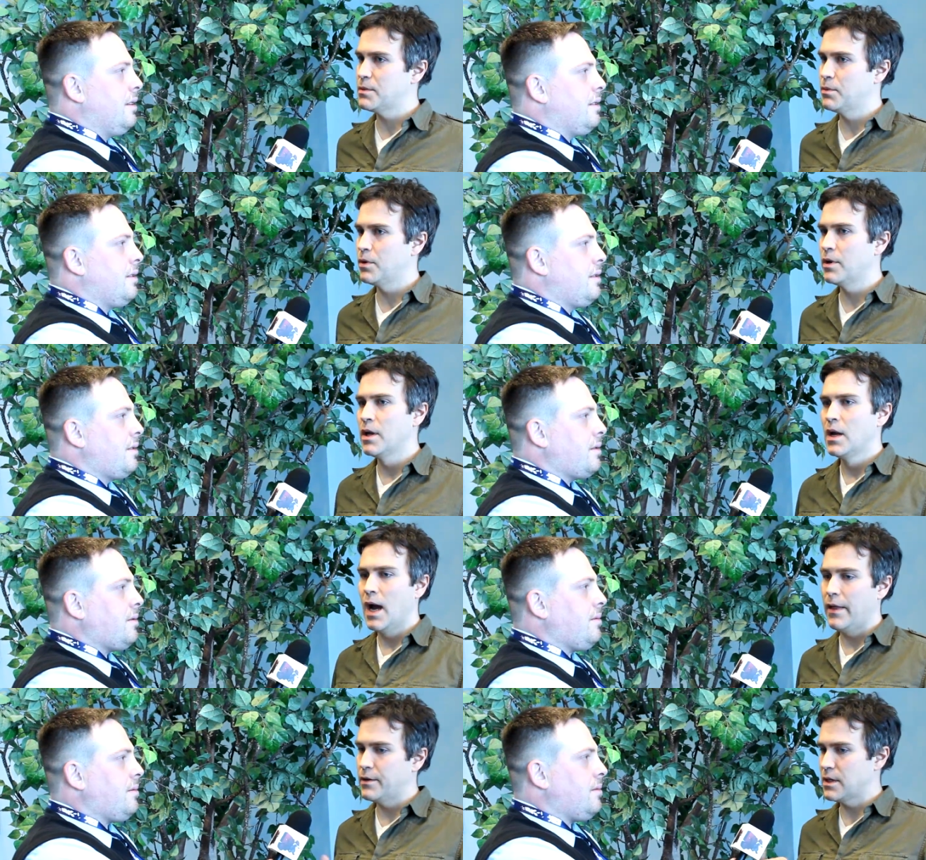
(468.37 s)
Speaker 1: to board,
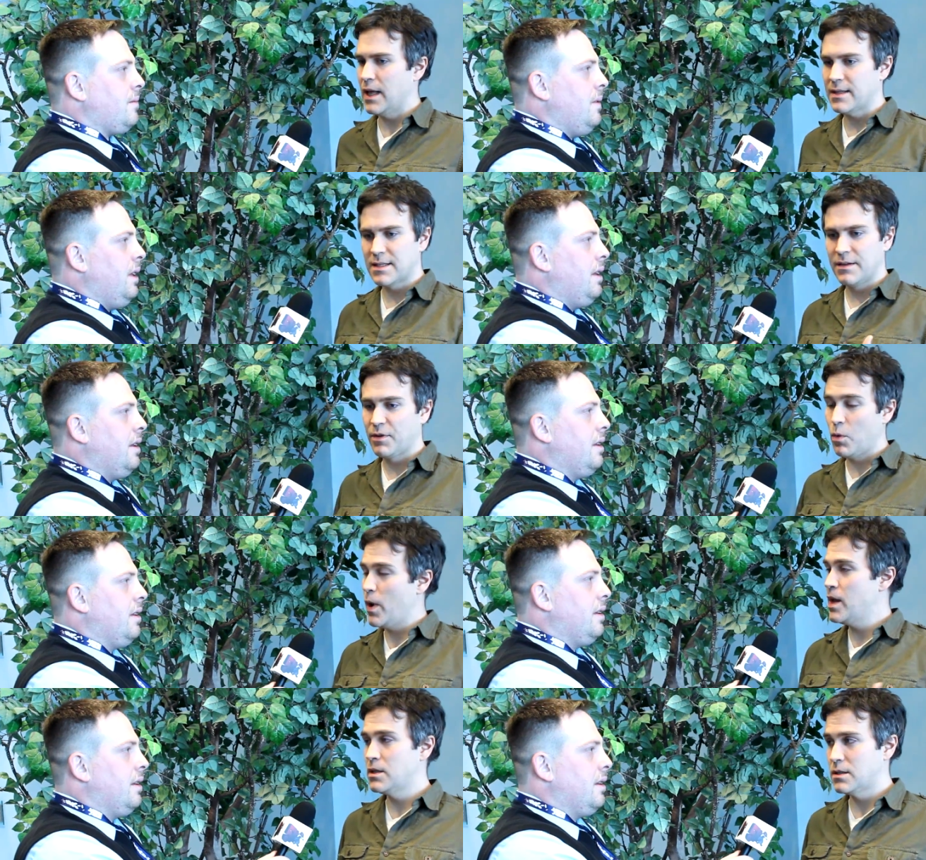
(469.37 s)
and there's lots of different
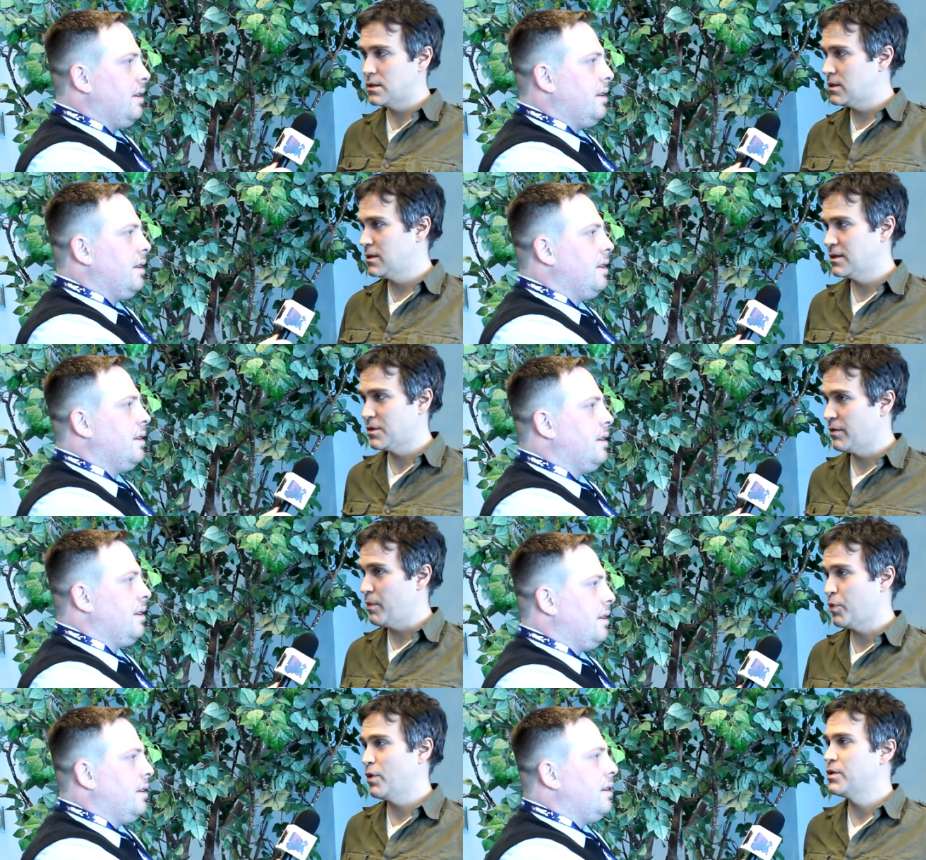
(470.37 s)
ways to sort of
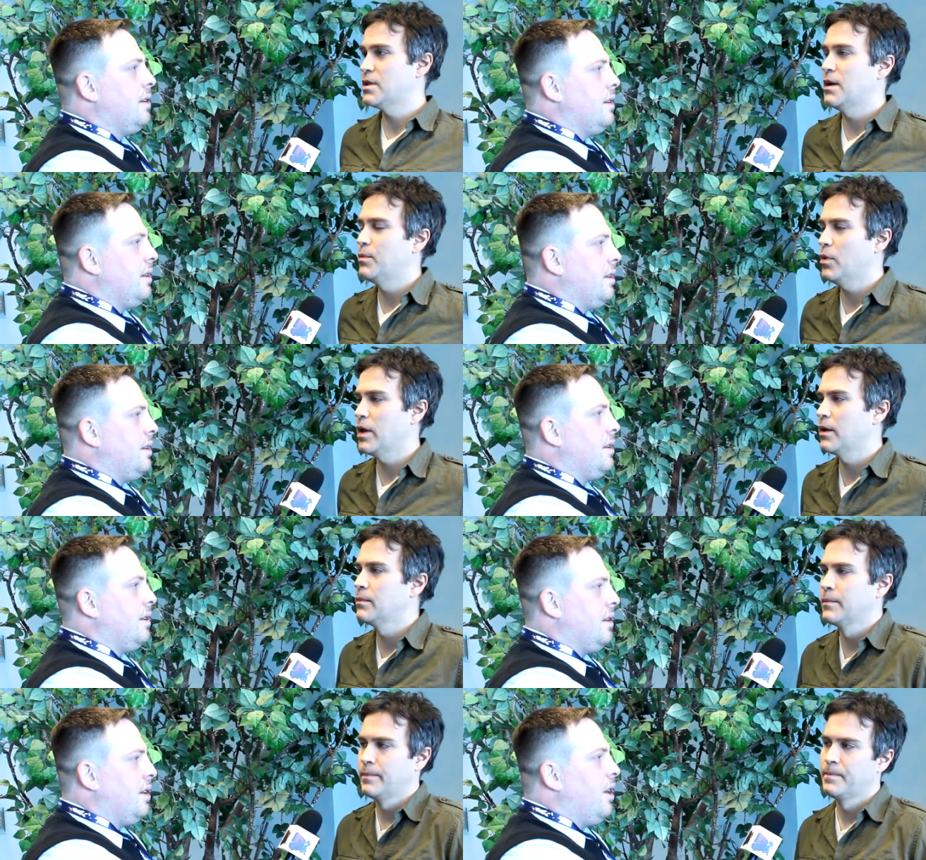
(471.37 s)
approach that boarding.
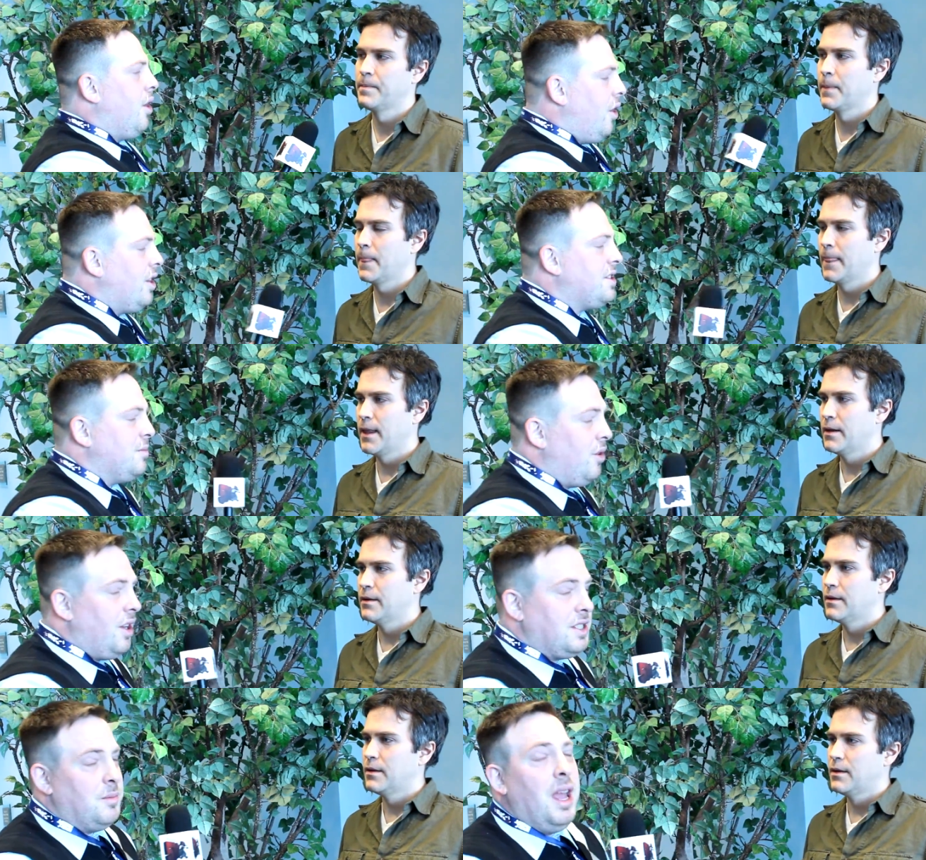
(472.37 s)
Speaker 2: Awesome,
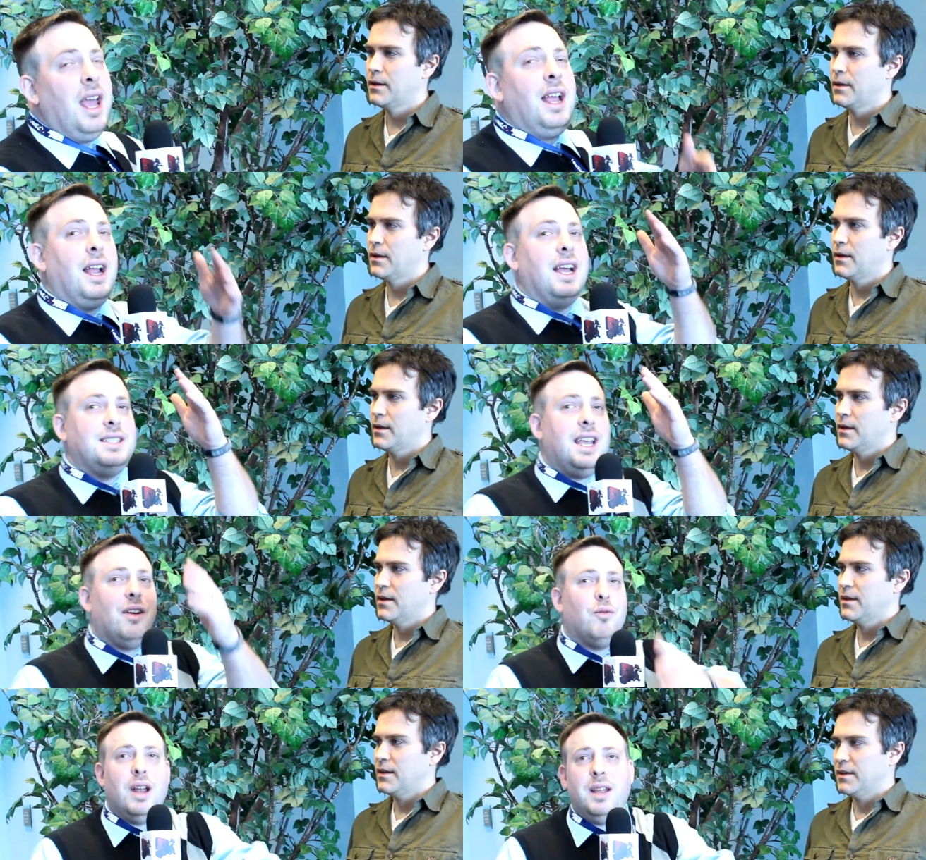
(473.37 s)
awesome. Guys,
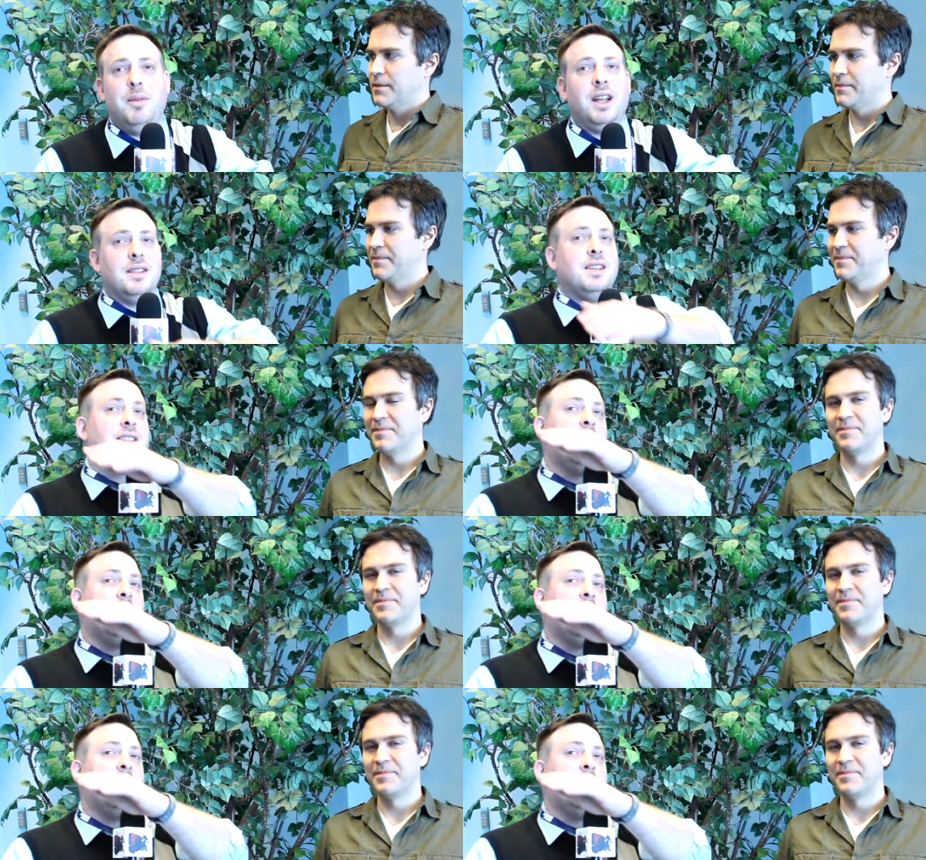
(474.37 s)
get ready, because this